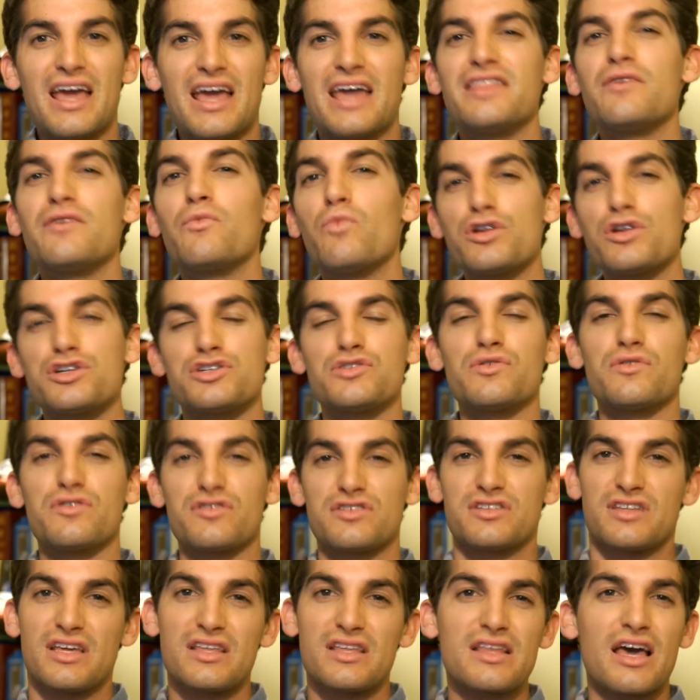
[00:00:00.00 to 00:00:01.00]
And then once you
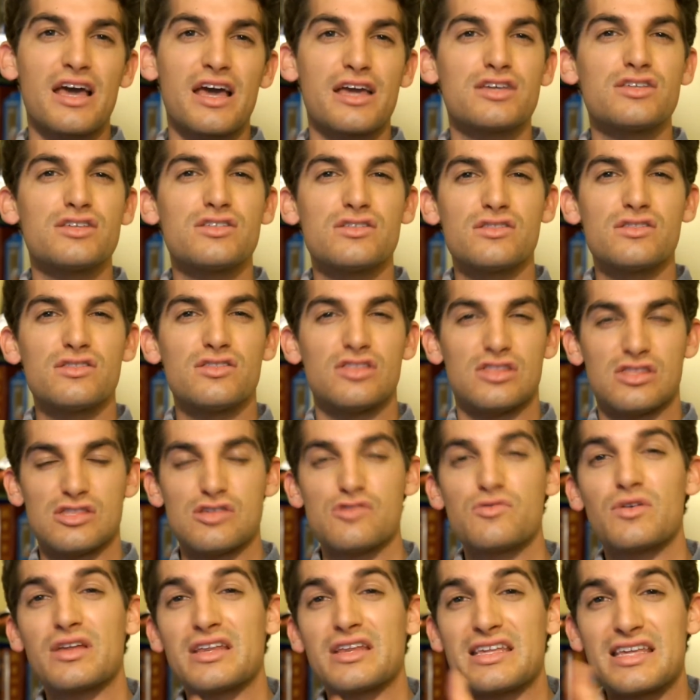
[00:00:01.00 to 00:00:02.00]
understand that,
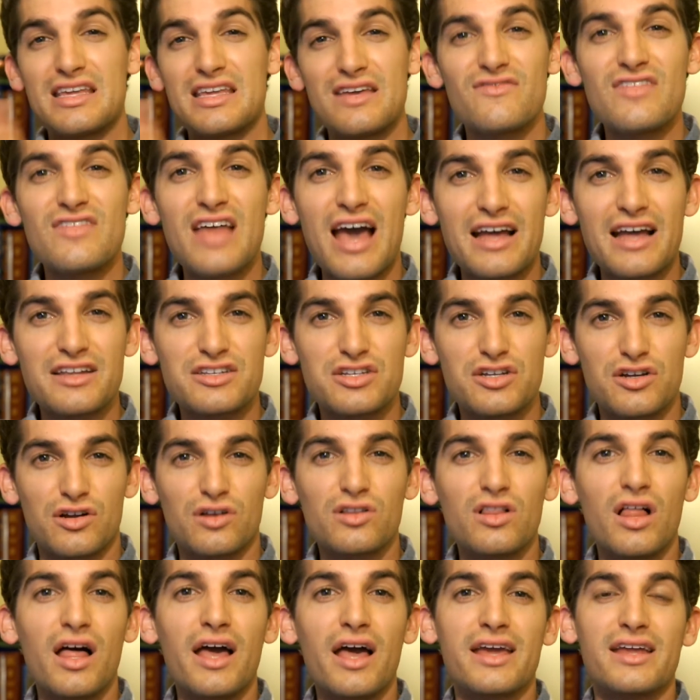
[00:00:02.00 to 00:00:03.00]
you can give that to your
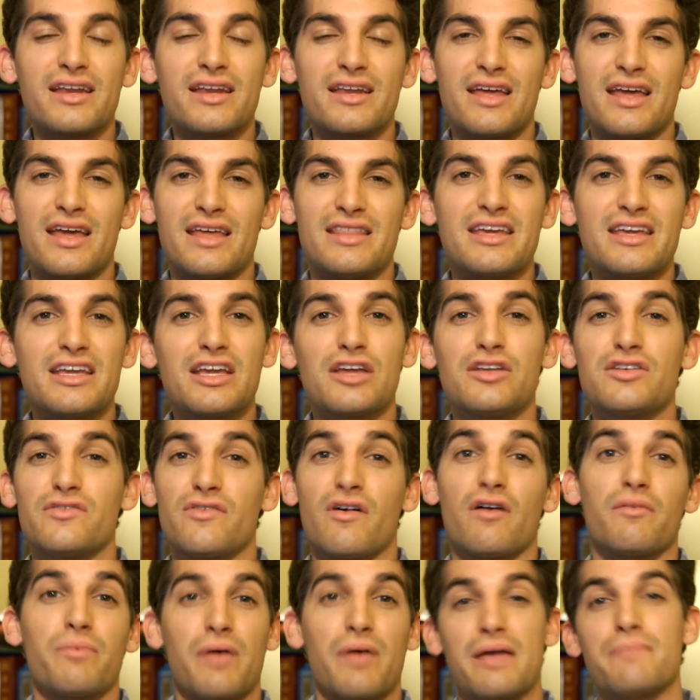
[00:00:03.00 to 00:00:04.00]
client and they can
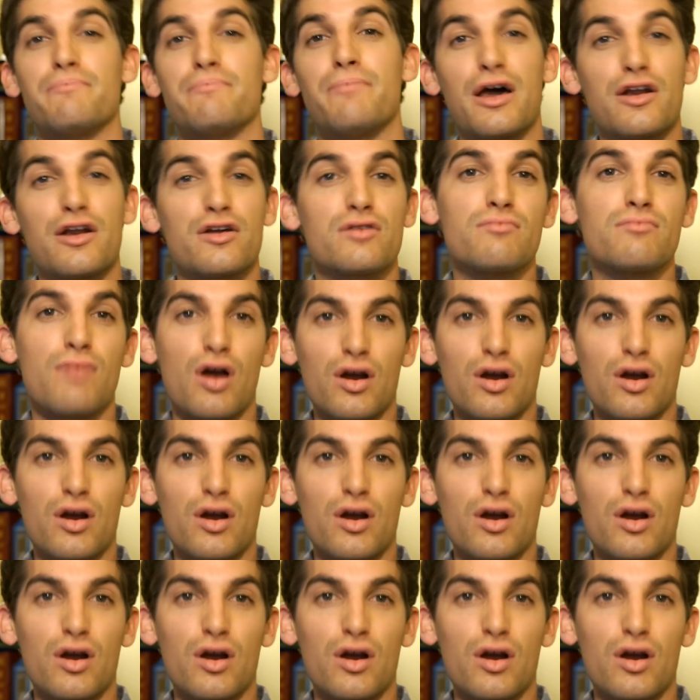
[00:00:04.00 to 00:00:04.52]
develop a better